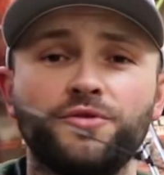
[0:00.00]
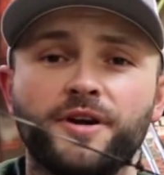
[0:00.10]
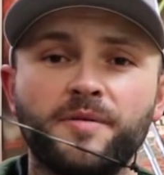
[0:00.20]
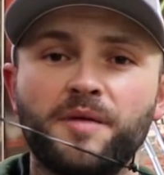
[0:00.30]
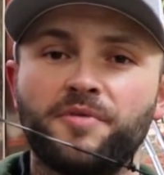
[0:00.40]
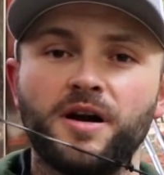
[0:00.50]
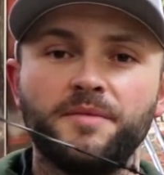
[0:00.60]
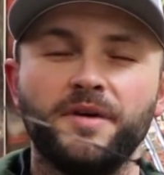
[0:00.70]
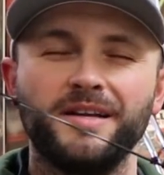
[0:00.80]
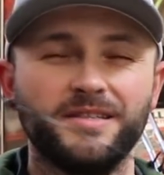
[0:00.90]
cool thing about
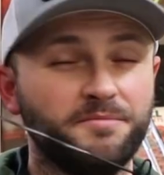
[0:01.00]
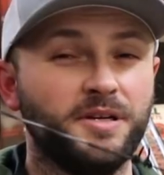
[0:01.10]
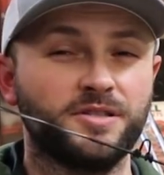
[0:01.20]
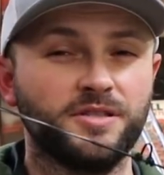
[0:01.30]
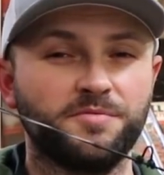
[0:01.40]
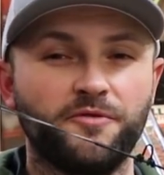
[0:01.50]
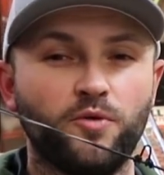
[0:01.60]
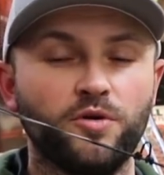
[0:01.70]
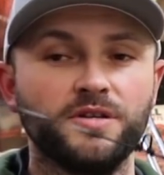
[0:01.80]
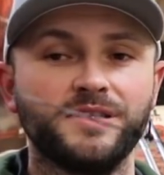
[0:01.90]
Prime, and I didn't mention this
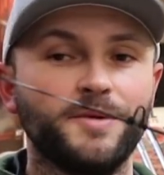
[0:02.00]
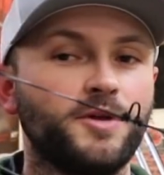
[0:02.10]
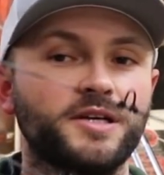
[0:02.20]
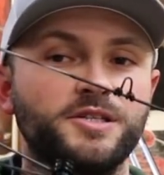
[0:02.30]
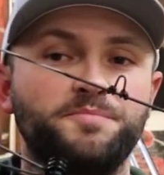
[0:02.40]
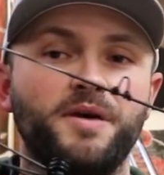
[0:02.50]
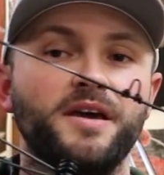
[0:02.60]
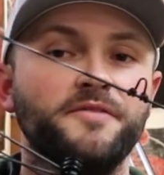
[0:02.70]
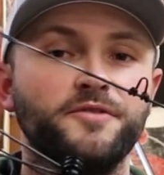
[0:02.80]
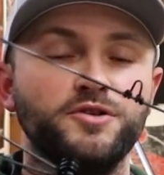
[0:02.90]
before, is they will actually
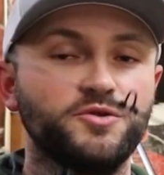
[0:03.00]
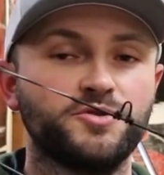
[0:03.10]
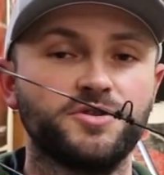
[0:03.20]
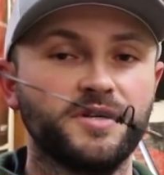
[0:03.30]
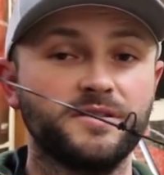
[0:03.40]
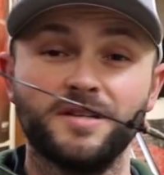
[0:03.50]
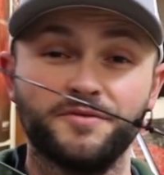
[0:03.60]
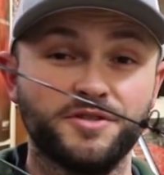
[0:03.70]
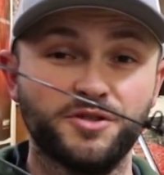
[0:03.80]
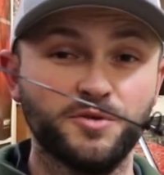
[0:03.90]
pay for new strings
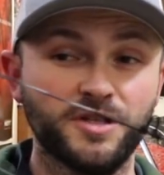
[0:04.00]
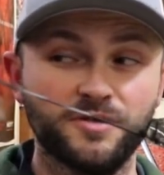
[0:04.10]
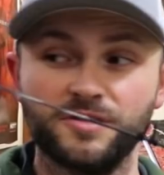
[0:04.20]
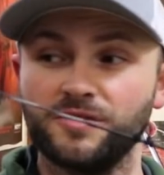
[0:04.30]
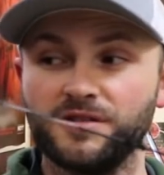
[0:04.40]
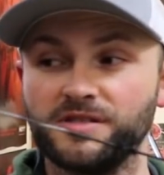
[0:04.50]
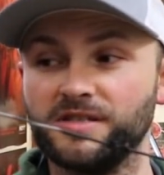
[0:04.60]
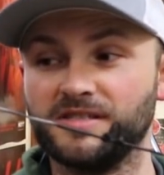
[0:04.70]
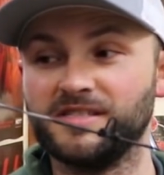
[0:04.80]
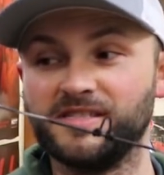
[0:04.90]
every 2 years. So this
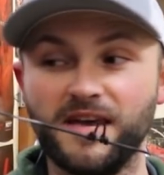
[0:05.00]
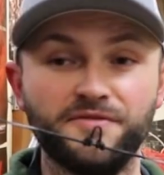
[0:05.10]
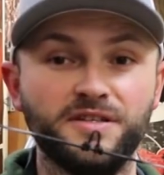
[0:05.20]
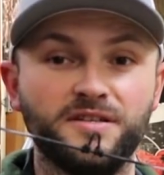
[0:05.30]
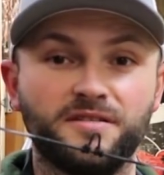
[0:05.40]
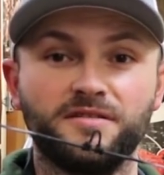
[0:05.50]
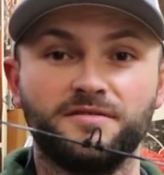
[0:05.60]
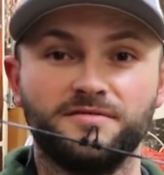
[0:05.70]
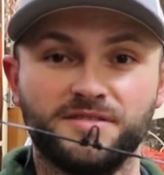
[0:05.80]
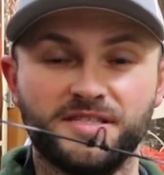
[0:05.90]
is a
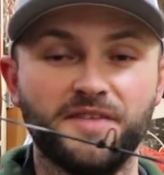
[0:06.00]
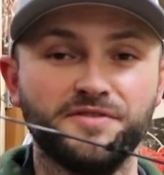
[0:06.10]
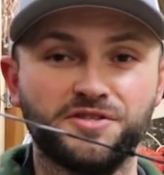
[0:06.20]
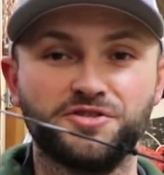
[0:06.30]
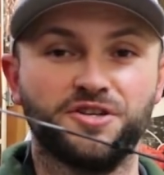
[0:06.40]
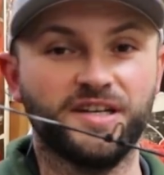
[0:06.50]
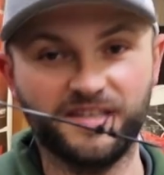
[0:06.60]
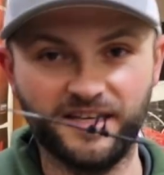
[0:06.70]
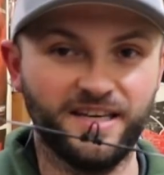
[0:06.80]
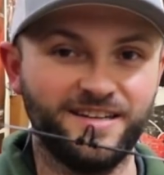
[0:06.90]
seven
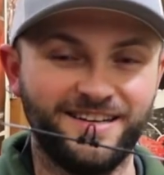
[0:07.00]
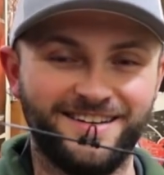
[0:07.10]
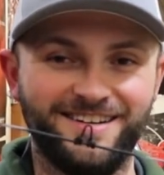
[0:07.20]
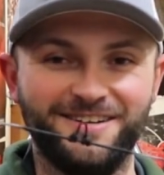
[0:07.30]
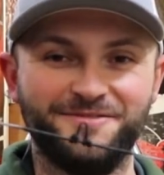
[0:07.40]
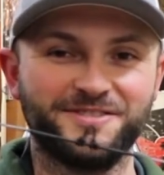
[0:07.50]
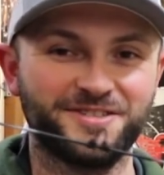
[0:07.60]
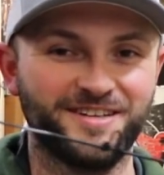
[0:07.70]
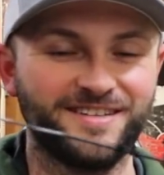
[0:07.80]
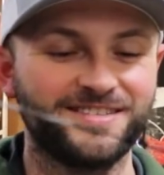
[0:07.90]
string kit of
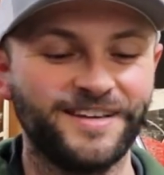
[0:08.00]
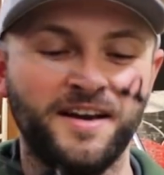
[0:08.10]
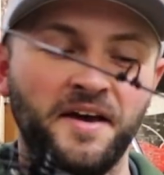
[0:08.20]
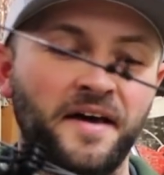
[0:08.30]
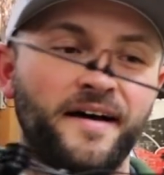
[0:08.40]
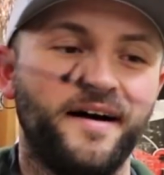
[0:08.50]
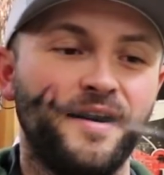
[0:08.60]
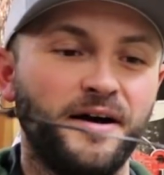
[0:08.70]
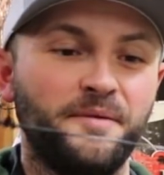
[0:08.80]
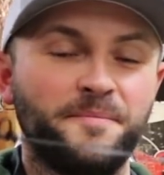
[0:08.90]
strings.
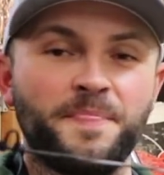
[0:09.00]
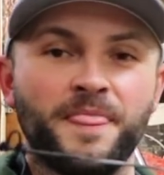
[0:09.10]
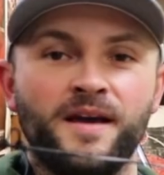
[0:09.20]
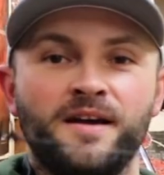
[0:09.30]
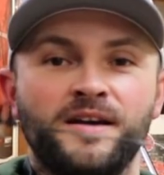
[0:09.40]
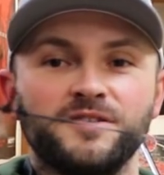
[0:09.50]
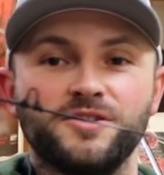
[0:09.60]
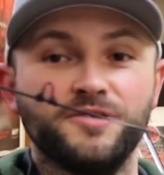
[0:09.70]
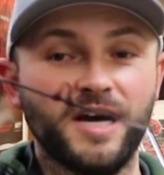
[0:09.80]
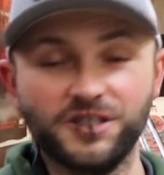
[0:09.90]

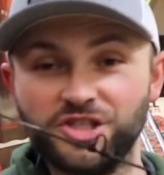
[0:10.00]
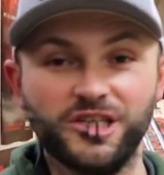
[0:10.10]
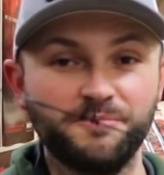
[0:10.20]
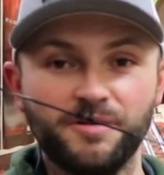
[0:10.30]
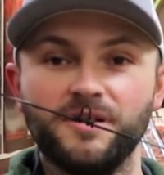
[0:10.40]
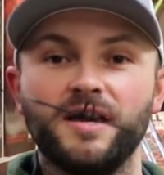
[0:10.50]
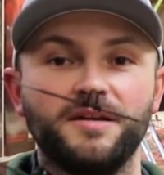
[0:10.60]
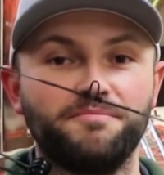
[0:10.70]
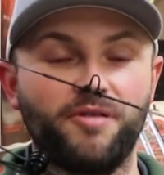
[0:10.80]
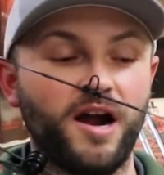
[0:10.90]
So they're not cheap,
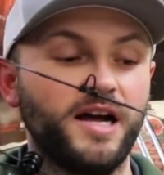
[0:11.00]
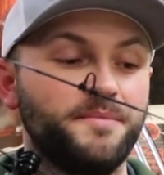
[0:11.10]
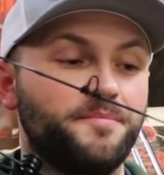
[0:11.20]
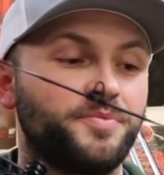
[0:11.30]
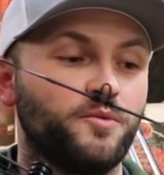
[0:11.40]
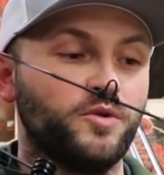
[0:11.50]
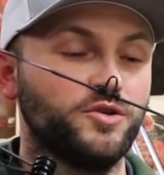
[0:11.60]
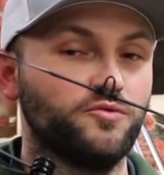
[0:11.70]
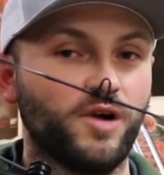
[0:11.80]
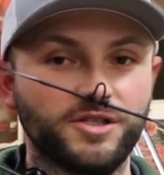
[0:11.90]
and Prime,
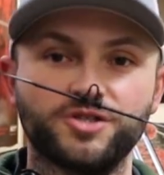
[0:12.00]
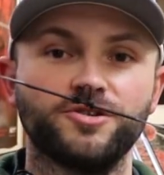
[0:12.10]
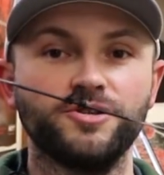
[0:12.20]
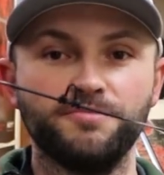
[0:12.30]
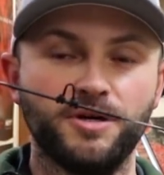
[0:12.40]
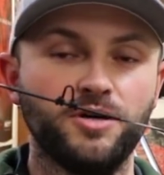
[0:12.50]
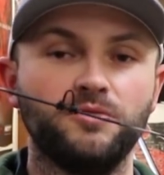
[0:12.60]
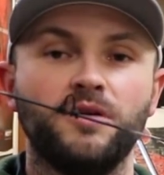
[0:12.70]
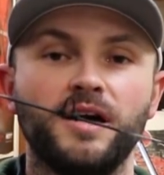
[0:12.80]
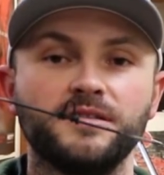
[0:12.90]
when you register your
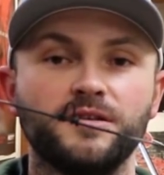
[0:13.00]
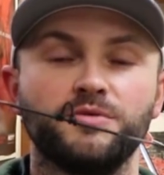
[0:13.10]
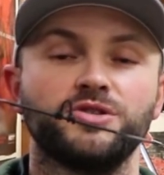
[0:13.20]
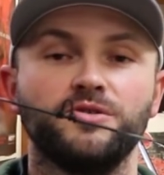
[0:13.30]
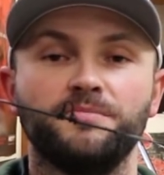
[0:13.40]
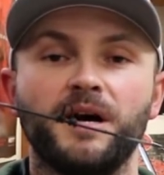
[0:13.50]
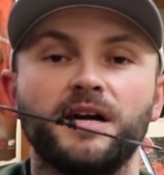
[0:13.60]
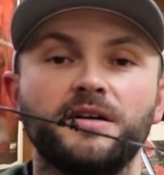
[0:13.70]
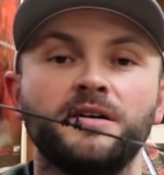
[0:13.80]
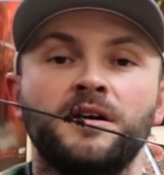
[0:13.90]
bow as the original
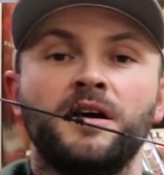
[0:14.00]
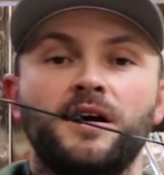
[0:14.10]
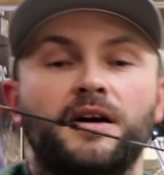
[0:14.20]
buyer,